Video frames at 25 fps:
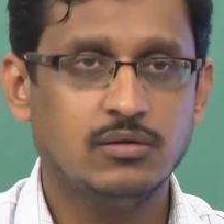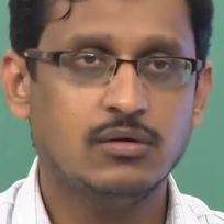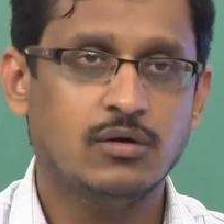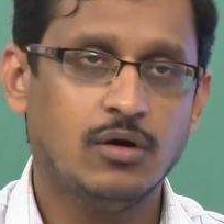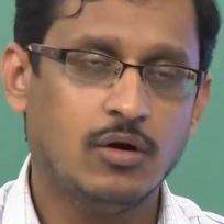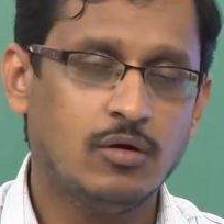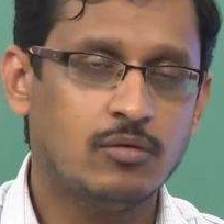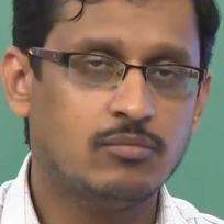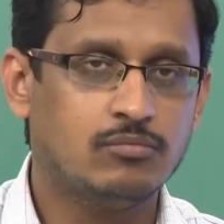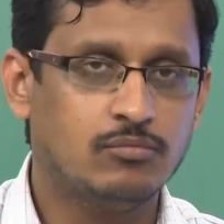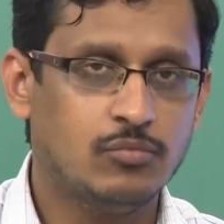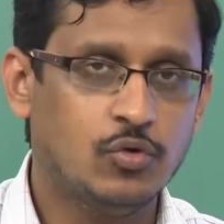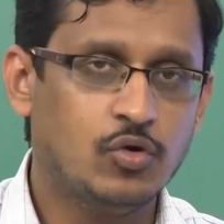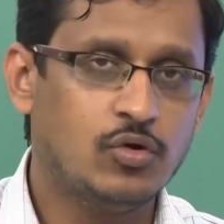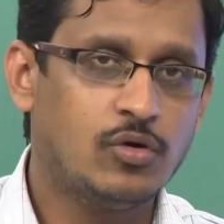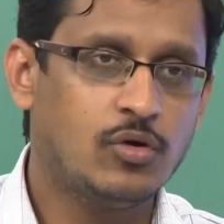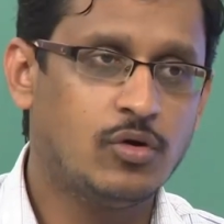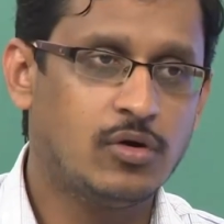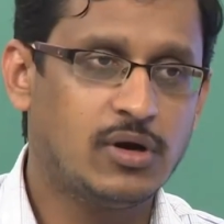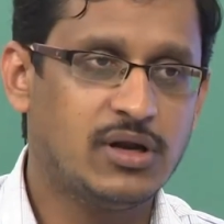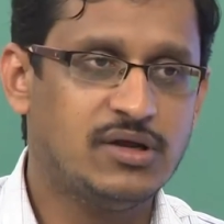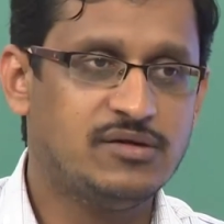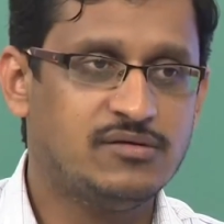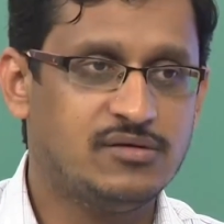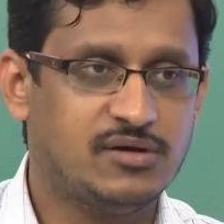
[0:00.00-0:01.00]
or more or
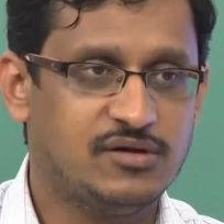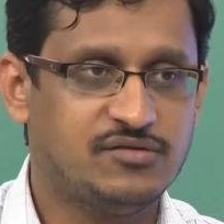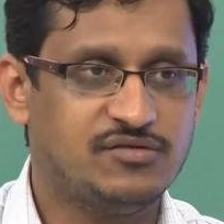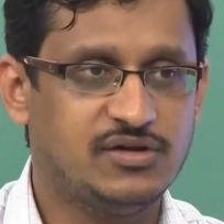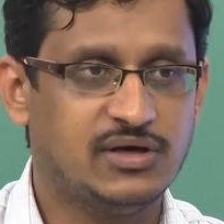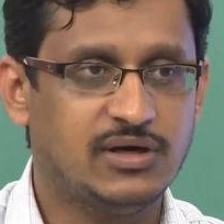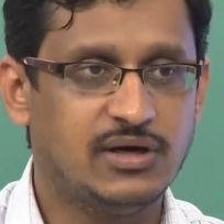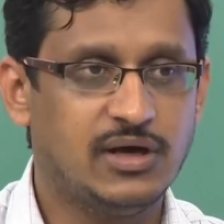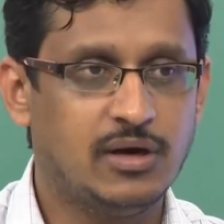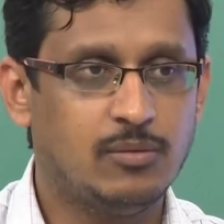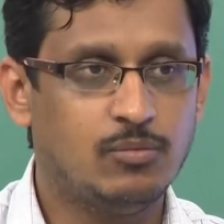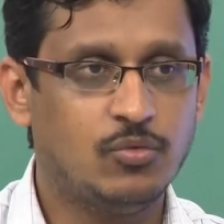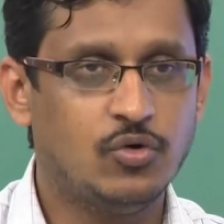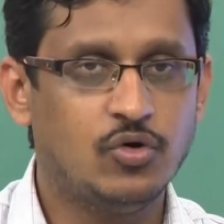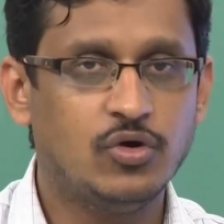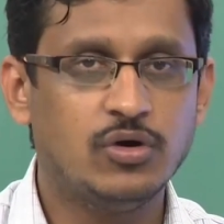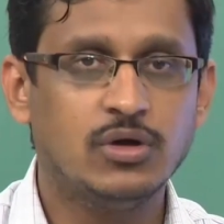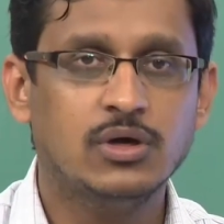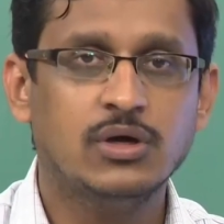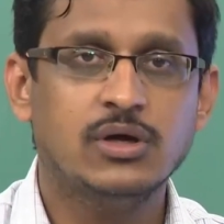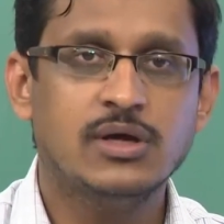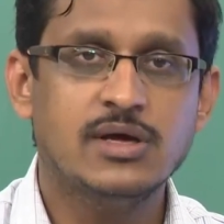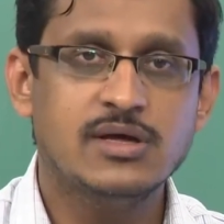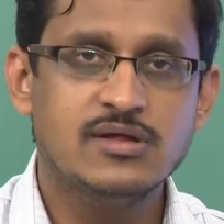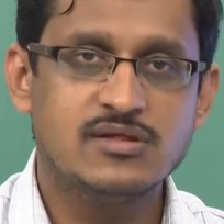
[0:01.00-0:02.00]
less a single mode
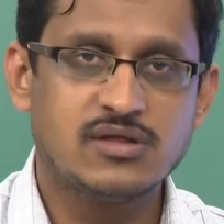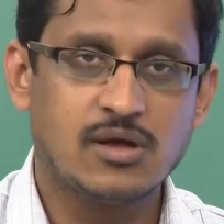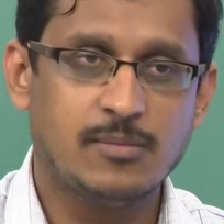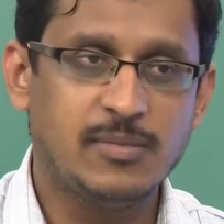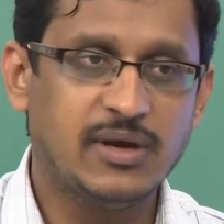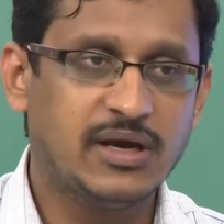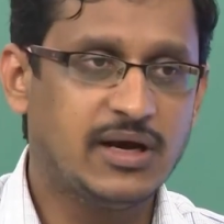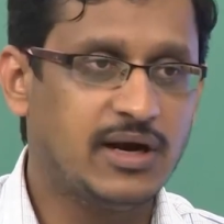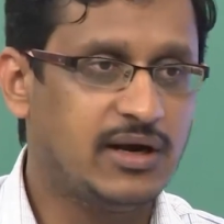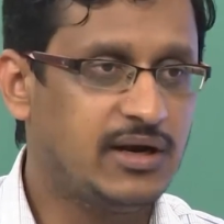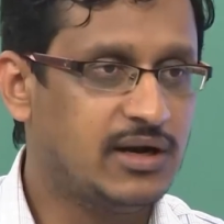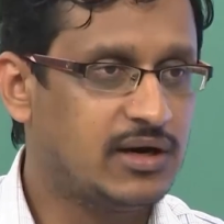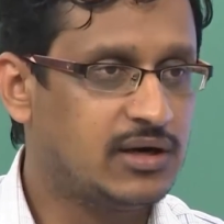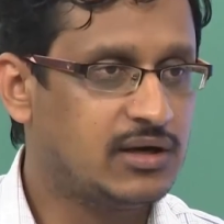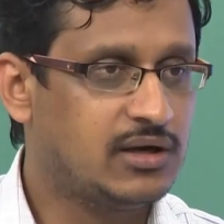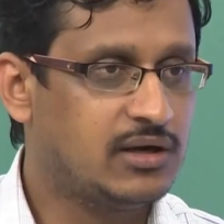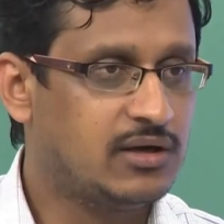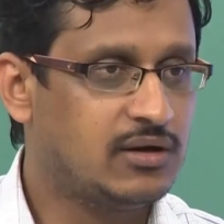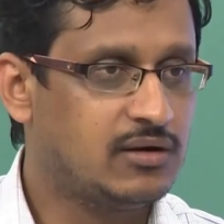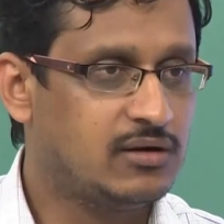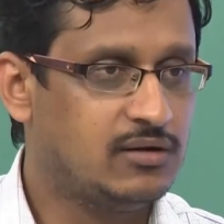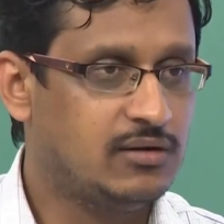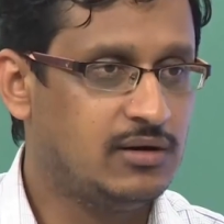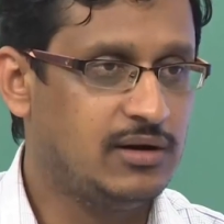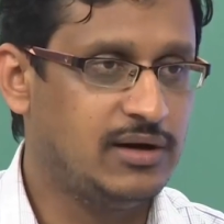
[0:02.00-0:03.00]

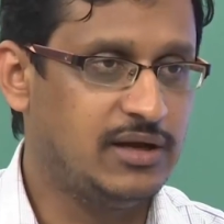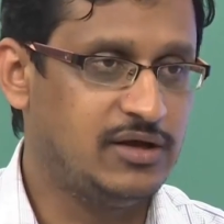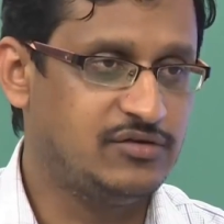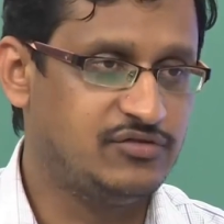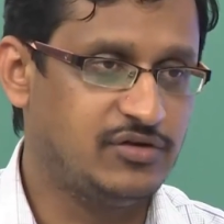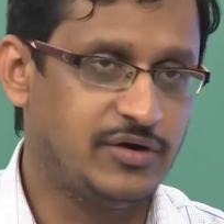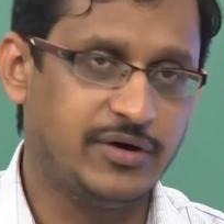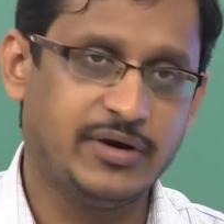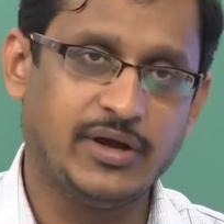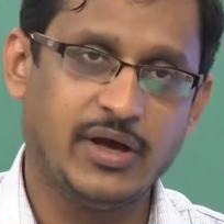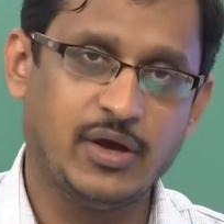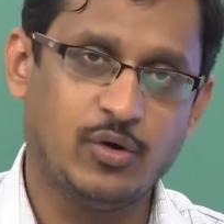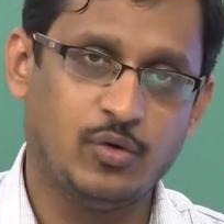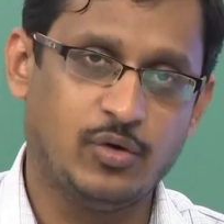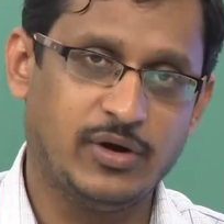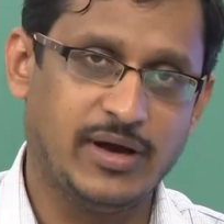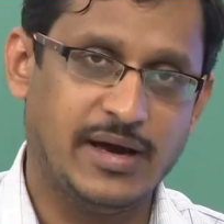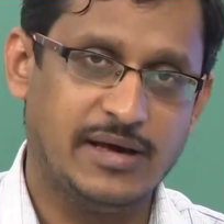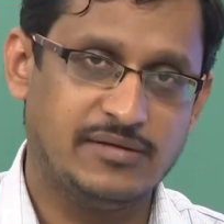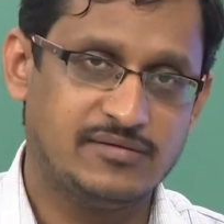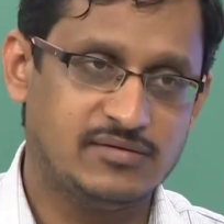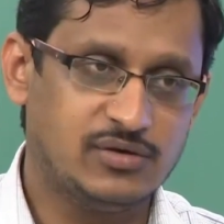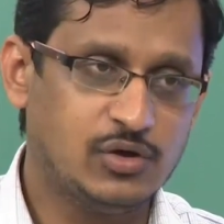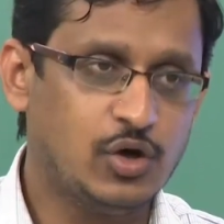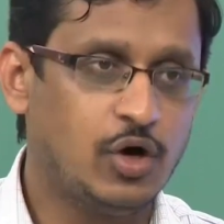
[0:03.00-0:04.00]
semiconductor laser diode
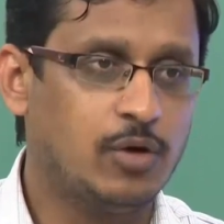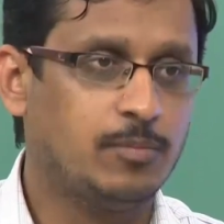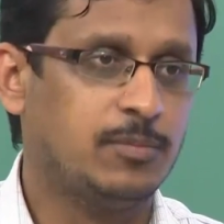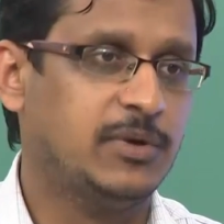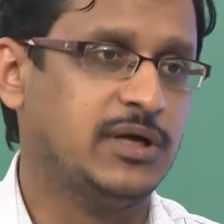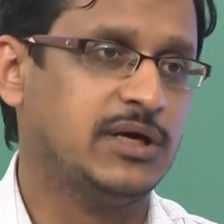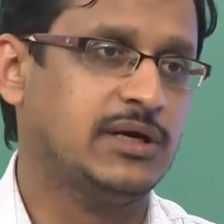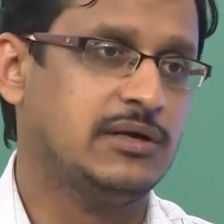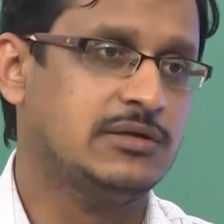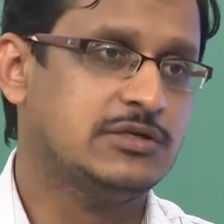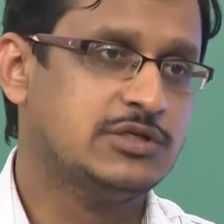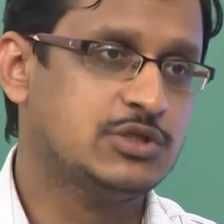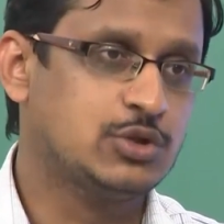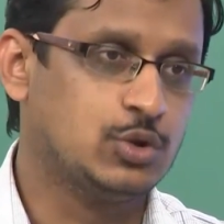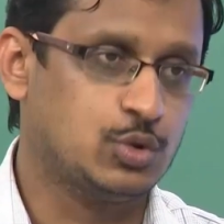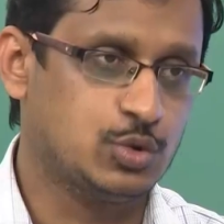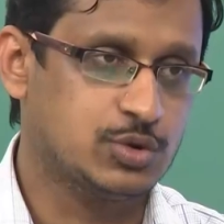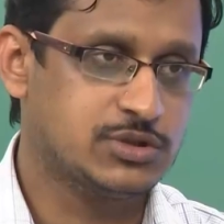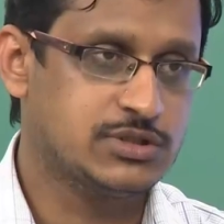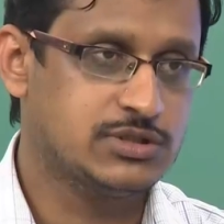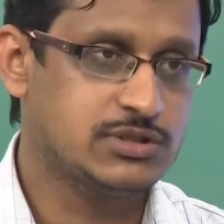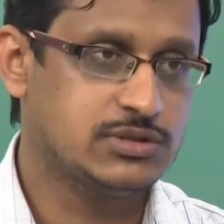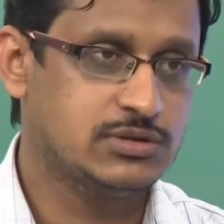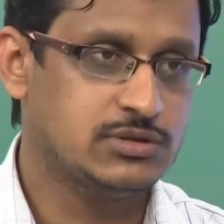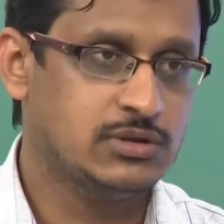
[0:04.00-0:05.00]
as the optical
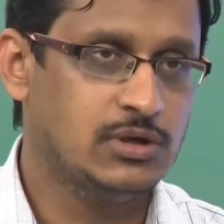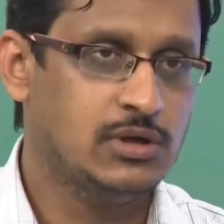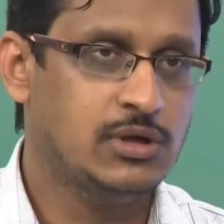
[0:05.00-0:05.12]
source,